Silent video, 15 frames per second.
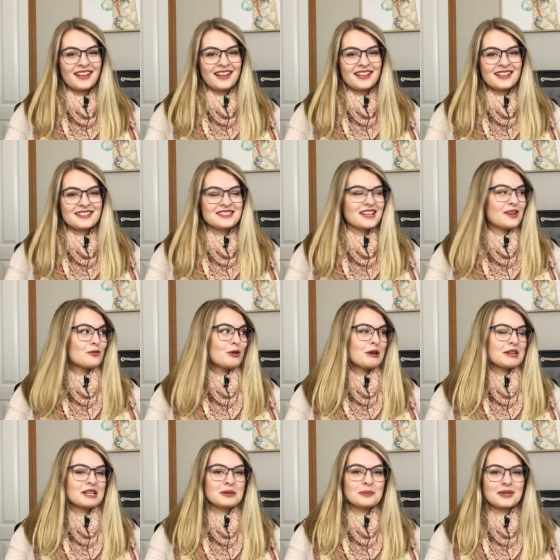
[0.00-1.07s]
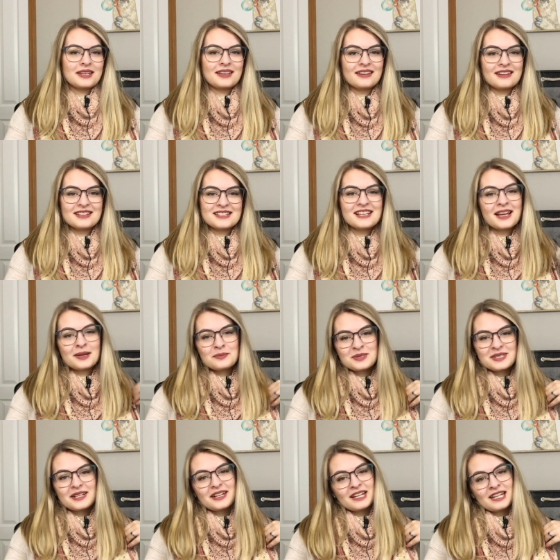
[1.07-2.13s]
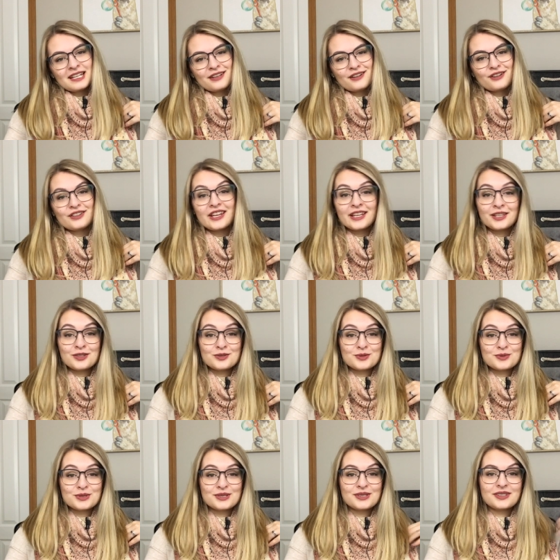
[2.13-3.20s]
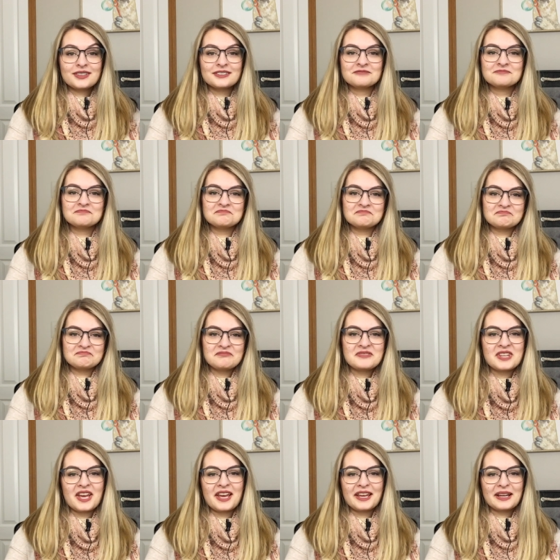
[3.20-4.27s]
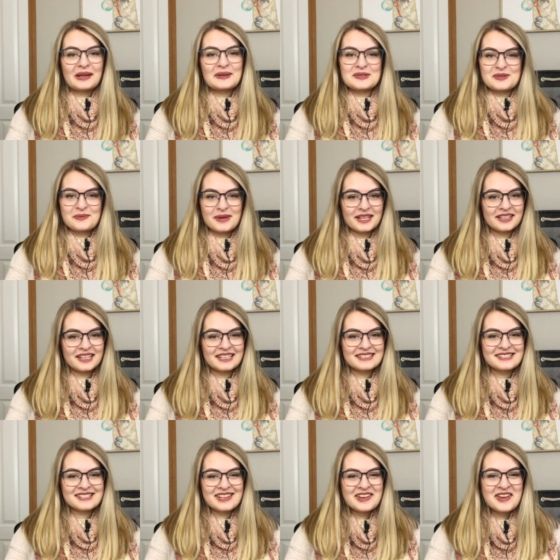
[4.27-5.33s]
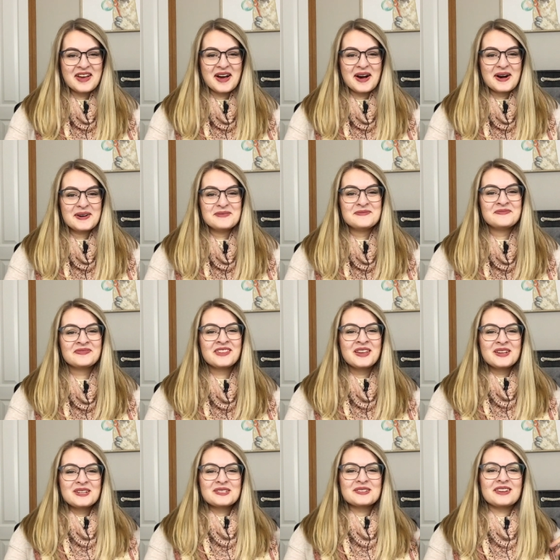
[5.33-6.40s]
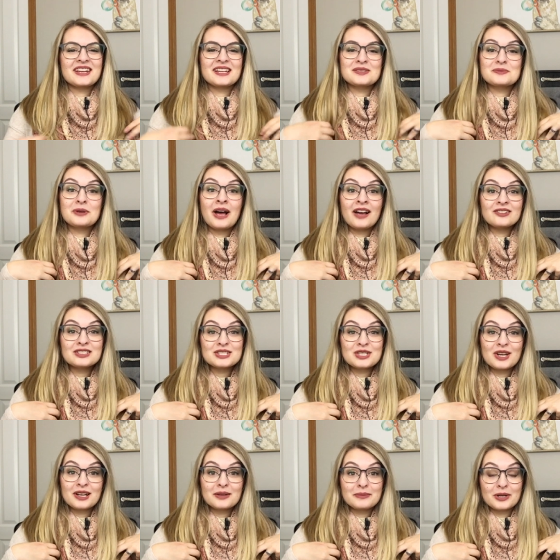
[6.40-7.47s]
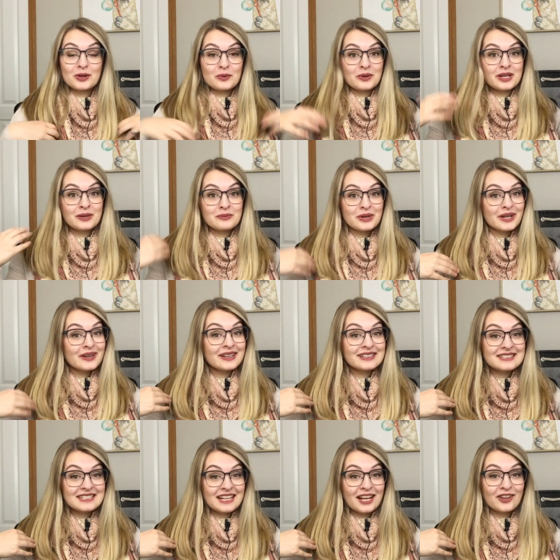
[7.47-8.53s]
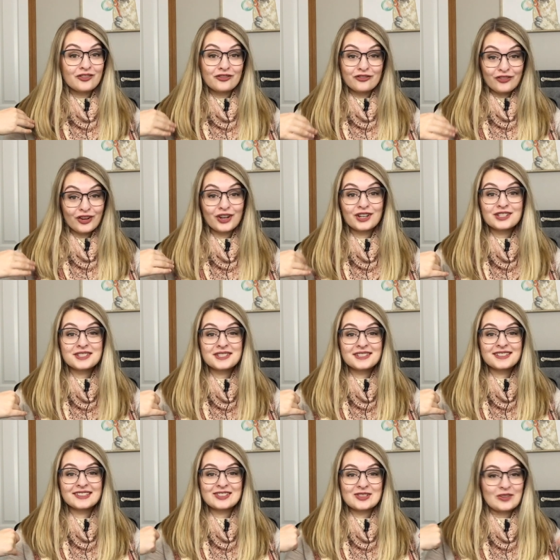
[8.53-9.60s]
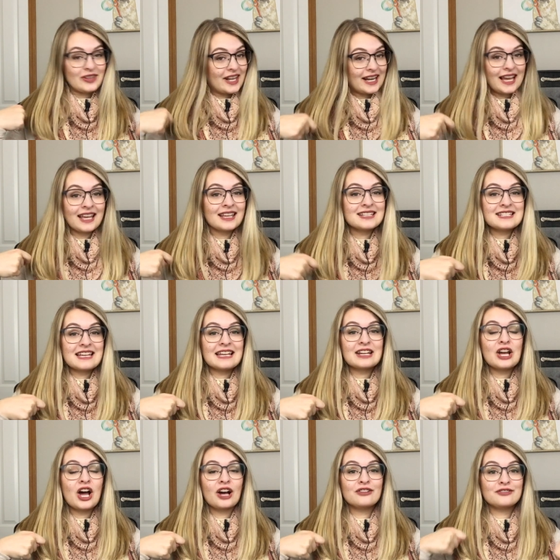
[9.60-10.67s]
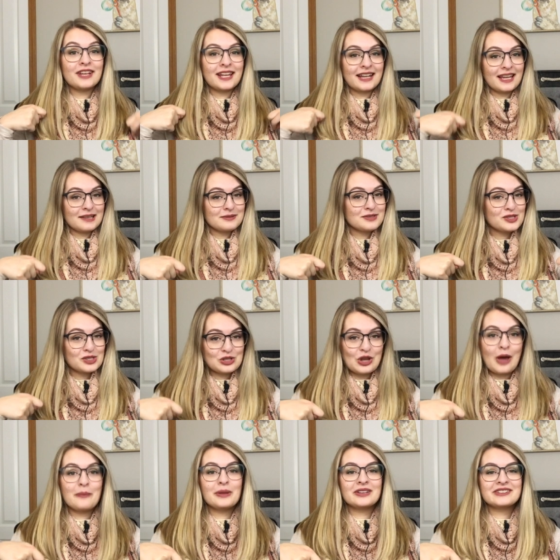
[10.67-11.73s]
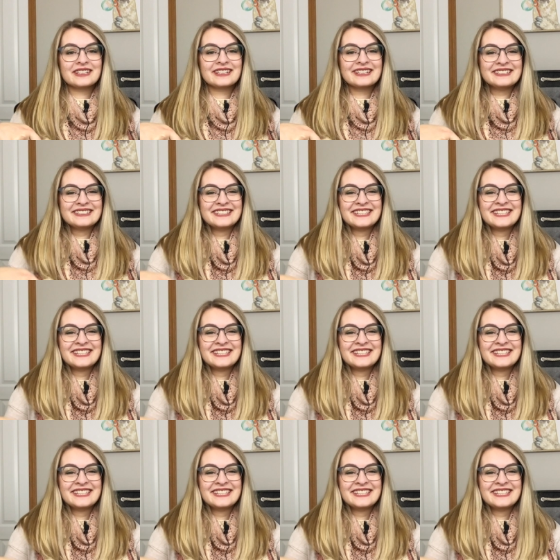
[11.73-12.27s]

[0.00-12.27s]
is ironic because I'm sitting in here like usual, dying under my lights. So I guess we'll have to talk about what I'm wearing today first so that I can take it off and I stop melting.